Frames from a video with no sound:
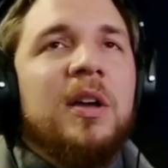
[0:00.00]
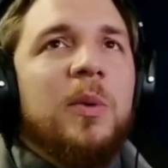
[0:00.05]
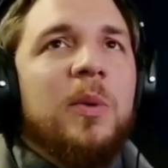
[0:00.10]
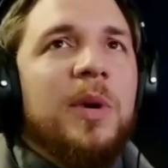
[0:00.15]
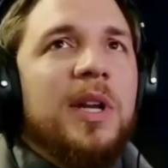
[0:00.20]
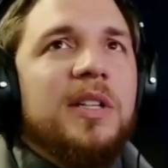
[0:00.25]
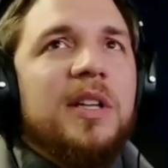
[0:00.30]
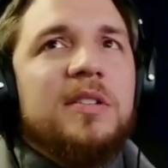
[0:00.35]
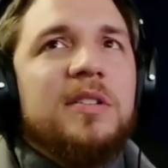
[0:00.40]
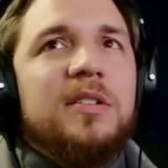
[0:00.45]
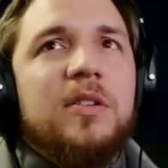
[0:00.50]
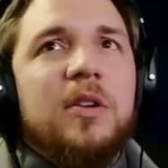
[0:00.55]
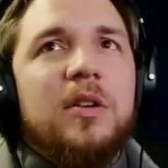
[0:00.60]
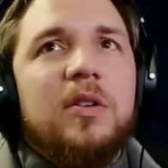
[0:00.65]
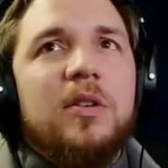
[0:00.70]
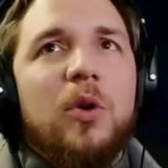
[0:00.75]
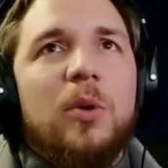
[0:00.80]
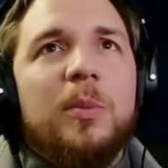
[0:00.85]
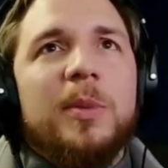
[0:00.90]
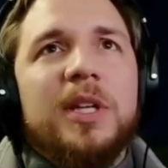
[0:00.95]
when it doesn't
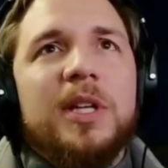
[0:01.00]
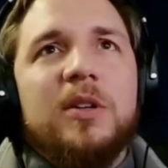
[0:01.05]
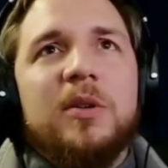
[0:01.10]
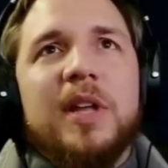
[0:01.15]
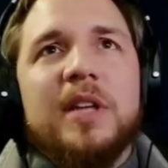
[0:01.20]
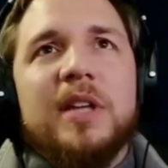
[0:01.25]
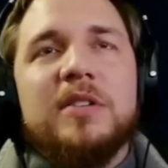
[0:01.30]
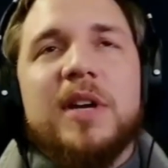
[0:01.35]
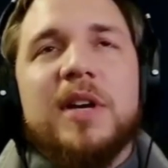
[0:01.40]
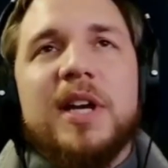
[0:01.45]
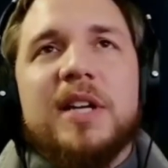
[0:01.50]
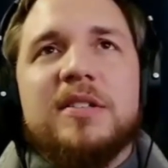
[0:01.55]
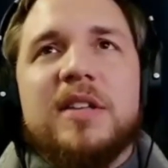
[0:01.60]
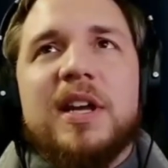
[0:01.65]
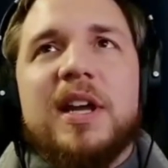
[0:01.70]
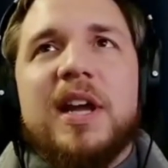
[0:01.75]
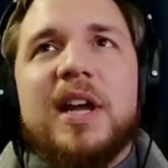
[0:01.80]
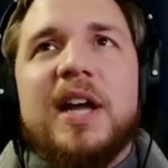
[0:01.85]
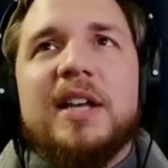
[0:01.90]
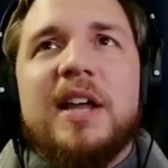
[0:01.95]
normally do that. So I guess
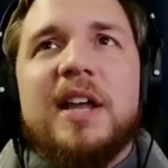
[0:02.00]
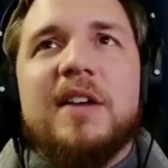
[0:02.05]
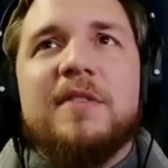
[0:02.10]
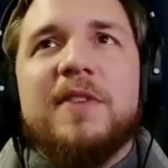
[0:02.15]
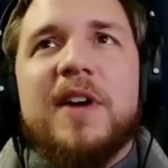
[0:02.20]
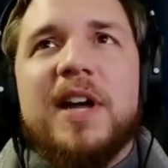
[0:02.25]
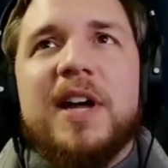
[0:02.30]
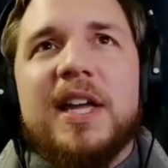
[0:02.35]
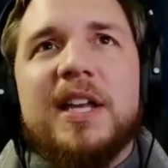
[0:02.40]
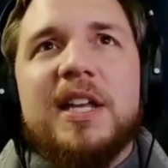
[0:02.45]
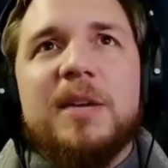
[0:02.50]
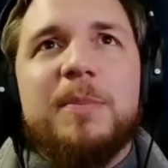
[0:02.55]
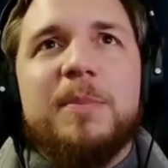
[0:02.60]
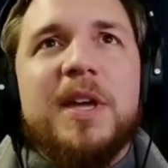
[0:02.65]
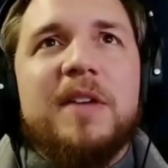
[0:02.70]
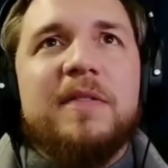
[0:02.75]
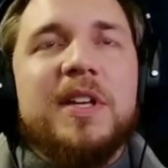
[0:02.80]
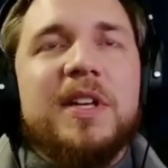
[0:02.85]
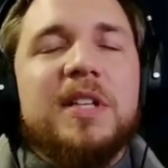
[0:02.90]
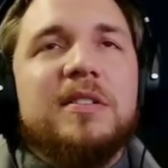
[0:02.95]
like identifying any
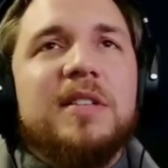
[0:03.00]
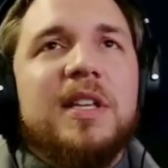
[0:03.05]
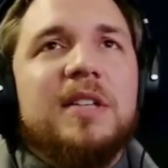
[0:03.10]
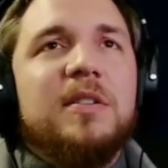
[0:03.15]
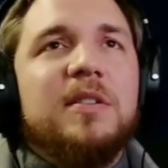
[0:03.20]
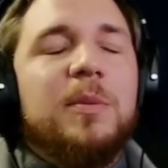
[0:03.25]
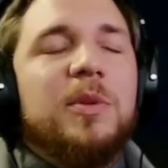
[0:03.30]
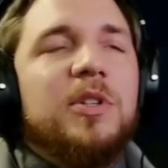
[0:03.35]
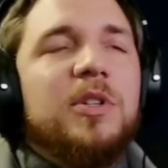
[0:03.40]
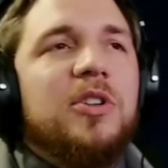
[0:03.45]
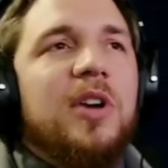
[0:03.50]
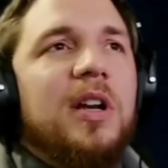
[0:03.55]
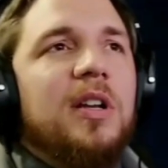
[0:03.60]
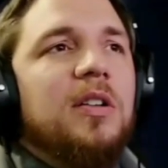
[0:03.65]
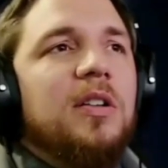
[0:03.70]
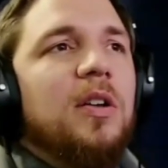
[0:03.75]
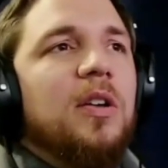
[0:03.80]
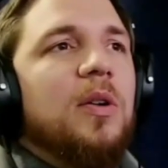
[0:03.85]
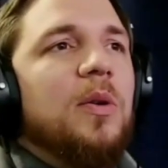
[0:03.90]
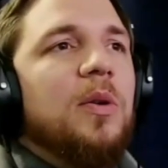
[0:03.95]
pivots that someone's trying to
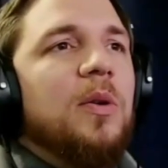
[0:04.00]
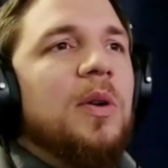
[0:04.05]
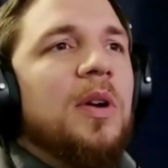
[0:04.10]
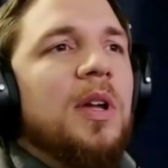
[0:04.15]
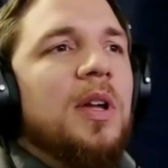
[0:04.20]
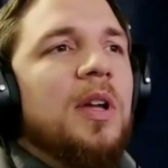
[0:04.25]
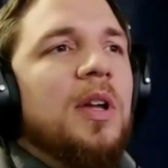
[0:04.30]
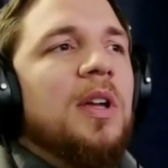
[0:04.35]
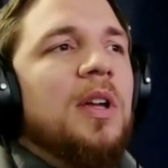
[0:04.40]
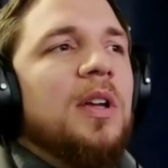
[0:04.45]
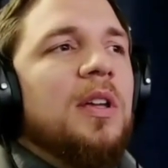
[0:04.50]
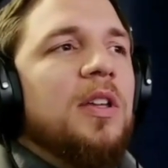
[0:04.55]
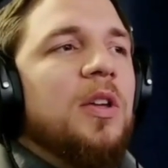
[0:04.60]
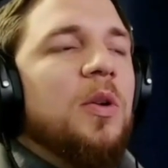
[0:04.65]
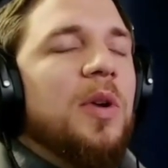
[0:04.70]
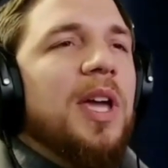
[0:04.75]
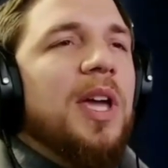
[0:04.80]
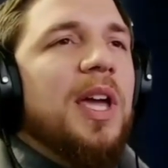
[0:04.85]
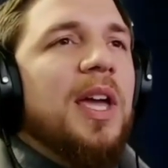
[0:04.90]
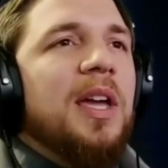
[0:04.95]
do.
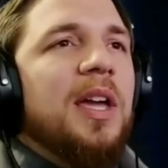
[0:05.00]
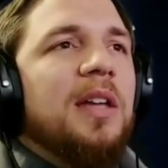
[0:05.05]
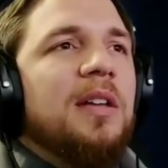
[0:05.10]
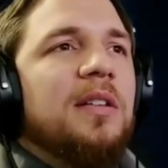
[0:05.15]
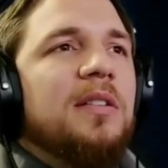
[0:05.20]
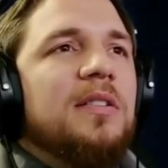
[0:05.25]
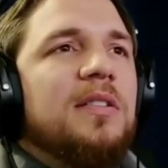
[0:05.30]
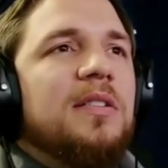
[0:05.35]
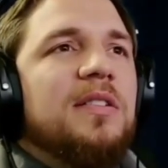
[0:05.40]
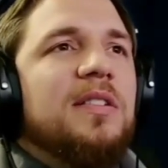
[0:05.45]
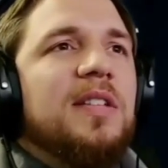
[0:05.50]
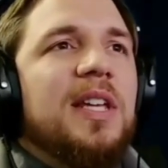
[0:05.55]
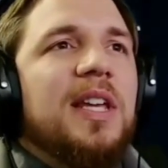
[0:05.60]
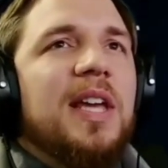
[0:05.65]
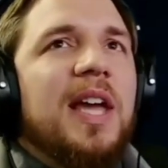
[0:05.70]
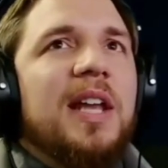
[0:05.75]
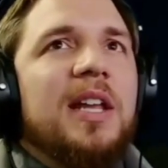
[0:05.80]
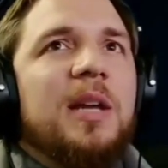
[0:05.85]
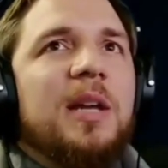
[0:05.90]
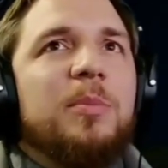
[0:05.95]
You can see
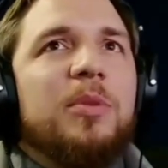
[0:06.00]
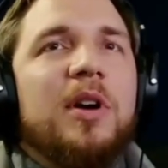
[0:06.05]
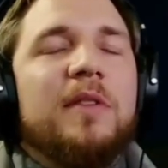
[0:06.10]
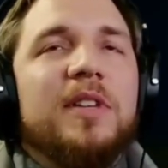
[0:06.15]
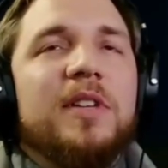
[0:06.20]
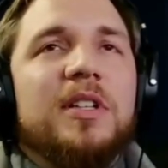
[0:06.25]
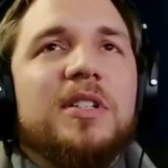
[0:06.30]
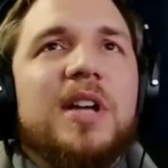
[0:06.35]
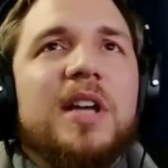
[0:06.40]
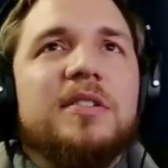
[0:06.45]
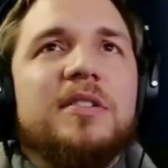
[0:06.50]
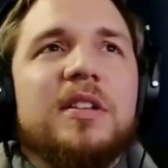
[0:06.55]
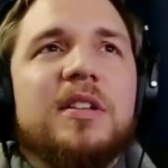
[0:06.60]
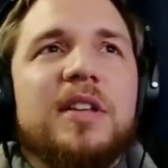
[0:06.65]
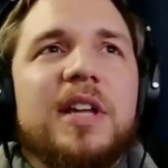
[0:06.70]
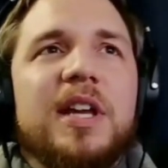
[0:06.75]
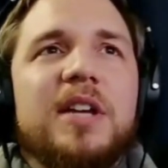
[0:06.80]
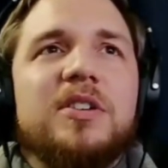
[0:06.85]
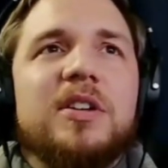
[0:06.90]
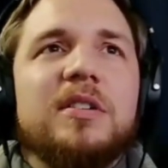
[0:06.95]
any privilege
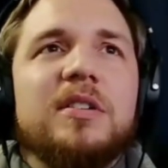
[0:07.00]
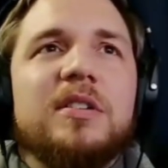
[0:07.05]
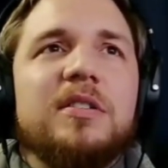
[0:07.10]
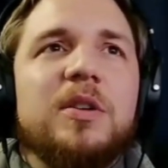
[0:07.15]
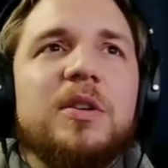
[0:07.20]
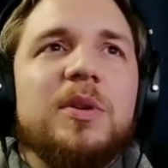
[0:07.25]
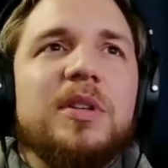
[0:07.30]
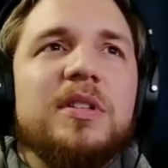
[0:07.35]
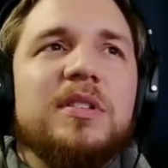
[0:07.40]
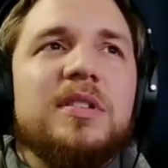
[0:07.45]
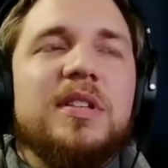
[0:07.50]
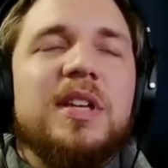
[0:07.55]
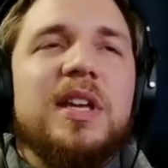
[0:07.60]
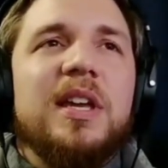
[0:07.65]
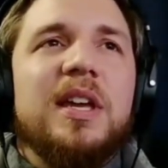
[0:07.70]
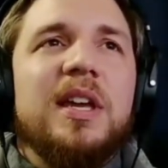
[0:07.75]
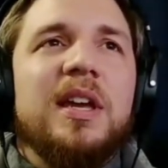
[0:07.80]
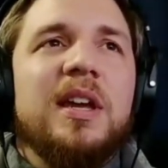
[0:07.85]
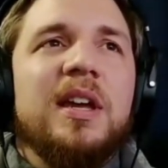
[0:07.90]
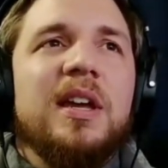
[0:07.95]
escalations. You can
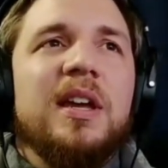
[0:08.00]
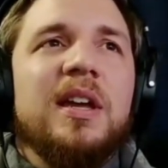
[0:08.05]
see